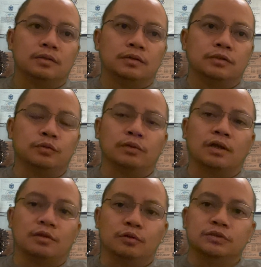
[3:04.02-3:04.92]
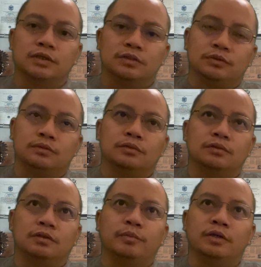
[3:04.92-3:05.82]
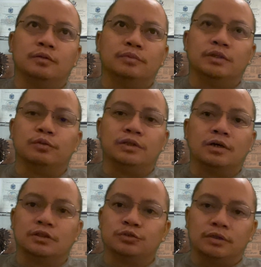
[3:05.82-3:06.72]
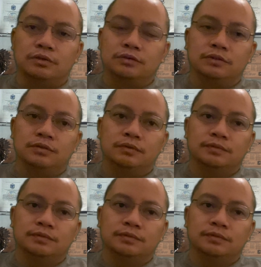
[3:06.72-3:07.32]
So a lot of those guys they become DoD contractors,